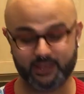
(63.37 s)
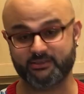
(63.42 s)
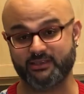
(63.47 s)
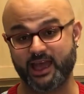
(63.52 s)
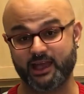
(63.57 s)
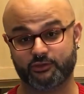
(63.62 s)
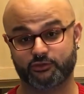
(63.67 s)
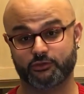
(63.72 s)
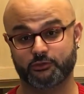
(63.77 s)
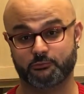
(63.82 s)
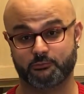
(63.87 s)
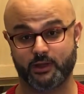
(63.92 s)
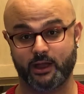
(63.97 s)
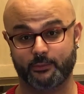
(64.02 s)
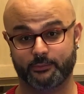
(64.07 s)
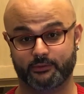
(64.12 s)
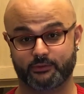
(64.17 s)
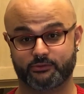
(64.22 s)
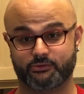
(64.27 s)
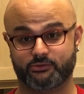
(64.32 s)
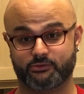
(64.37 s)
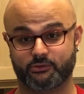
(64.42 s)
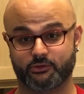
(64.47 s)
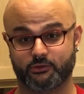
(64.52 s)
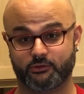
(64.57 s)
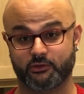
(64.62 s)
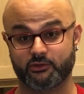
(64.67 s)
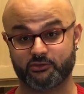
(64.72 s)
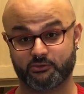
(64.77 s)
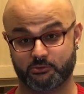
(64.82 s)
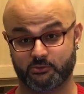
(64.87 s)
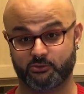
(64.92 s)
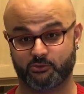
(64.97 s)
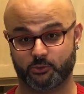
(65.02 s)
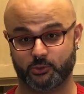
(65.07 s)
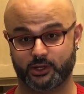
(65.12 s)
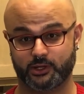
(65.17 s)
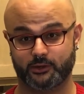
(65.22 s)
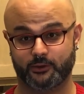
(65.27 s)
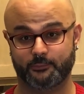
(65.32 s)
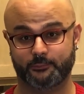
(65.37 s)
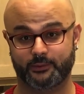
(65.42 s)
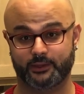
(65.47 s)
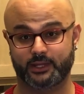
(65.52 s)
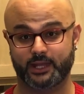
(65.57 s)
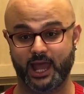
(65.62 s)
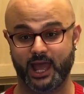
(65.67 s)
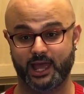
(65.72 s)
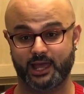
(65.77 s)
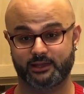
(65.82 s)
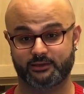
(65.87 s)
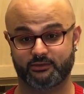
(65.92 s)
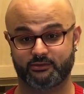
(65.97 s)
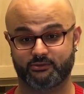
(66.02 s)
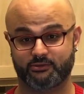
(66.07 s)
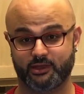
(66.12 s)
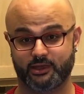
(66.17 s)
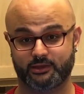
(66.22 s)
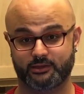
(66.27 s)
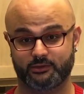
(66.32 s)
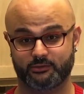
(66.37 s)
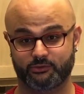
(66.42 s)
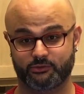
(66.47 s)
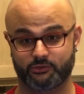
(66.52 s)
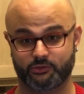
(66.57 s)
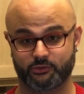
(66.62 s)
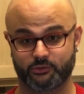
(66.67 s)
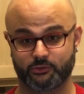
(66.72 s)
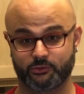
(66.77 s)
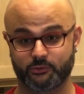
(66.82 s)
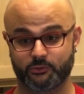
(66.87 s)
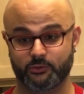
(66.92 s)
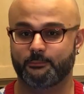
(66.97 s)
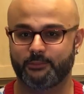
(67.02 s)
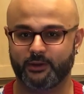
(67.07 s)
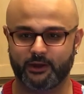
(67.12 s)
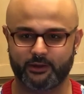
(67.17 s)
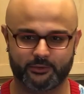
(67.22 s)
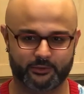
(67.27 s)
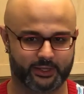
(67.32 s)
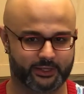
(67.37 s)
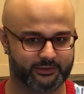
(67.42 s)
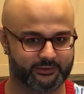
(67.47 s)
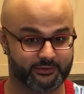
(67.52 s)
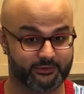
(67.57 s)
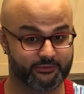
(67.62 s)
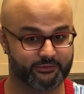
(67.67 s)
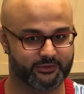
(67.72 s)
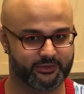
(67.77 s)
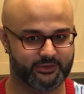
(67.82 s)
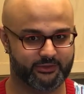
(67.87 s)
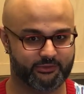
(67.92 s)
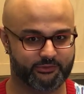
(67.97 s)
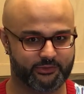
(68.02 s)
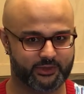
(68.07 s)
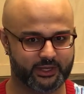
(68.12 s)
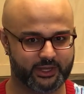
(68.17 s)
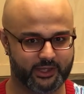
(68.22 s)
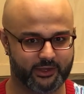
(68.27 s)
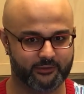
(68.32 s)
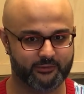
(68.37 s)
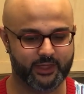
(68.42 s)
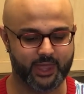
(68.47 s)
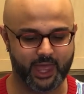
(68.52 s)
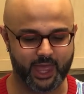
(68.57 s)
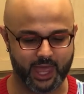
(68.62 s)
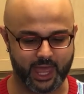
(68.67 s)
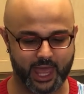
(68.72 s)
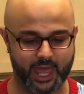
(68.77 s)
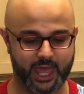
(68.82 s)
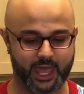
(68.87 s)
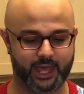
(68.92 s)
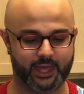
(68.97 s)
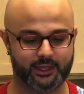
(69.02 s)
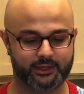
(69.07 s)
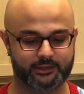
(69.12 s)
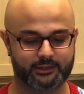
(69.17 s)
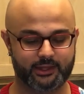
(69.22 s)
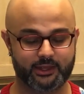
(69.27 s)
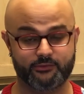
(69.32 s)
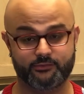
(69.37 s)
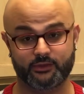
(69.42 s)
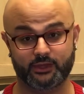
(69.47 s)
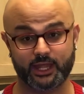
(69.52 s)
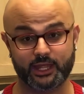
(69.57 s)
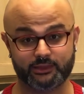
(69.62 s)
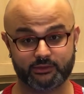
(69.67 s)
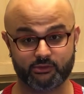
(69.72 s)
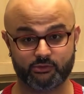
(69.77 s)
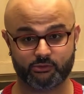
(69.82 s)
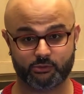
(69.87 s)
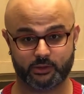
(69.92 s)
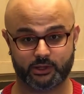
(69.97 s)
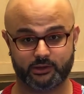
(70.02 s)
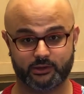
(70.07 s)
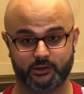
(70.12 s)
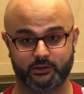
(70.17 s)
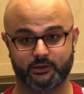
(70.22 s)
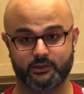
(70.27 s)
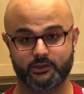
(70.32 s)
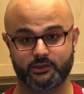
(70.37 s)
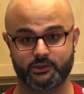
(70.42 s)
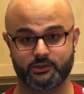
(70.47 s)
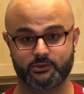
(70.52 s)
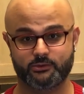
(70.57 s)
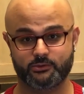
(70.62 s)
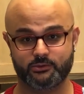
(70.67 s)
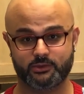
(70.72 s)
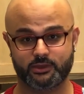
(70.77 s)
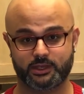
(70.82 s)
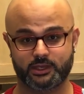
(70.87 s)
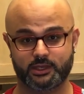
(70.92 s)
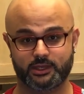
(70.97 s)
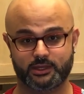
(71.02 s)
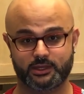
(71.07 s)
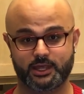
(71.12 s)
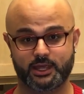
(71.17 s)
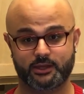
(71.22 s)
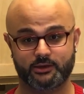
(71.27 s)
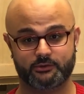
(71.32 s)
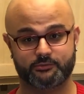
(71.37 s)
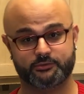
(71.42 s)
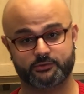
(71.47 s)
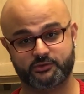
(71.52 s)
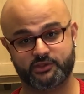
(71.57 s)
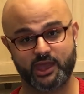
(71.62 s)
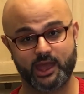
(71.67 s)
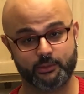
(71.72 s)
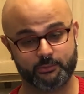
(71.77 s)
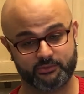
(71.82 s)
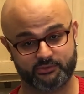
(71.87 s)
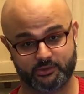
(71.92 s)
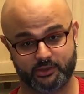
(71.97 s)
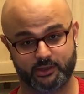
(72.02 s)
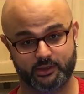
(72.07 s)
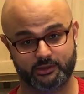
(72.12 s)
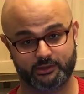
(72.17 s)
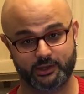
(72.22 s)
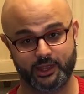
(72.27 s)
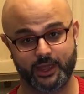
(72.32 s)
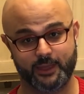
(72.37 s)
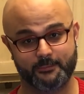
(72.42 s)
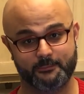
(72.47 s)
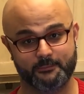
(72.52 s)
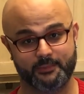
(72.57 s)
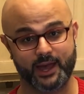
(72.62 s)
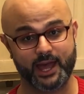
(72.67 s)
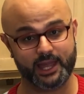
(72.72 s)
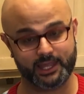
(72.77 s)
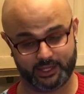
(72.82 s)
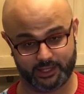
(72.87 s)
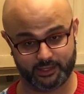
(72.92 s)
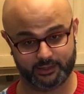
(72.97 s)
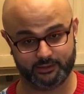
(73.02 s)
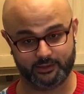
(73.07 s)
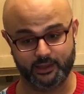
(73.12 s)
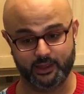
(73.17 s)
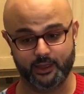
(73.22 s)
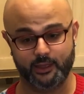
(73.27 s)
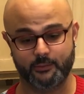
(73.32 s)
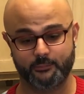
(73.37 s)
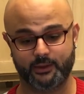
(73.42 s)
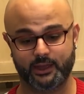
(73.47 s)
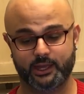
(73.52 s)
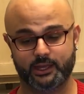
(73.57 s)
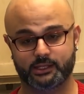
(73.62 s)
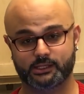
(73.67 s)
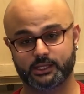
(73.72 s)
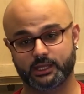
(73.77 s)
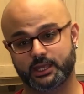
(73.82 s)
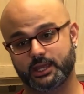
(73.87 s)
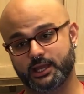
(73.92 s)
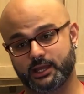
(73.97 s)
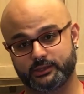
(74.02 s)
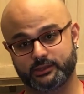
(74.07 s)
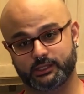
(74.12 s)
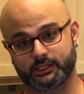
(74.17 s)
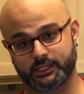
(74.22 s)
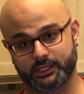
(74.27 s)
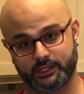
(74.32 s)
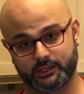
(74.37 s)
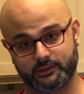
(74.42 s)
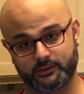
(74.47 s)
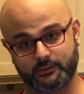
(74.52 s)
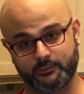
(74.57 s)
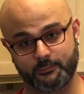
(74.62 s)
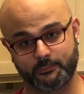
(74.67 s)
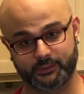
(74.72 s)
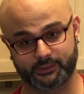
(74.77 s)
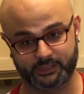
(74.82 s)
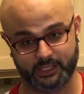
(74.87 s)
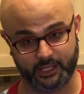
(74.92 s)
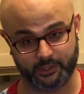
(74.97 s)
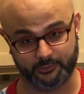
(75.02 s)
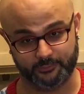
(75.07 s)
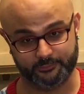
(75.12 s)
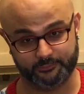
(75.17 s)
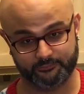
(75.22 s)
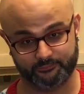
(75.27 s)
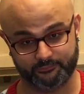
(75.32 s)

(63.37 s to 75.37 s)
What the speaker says: It's actually Robert's Christmas sweater, but I decided to borrow it for this video. And if you like this sweater, you can head over to Amazon and buy it by clicking on the link below.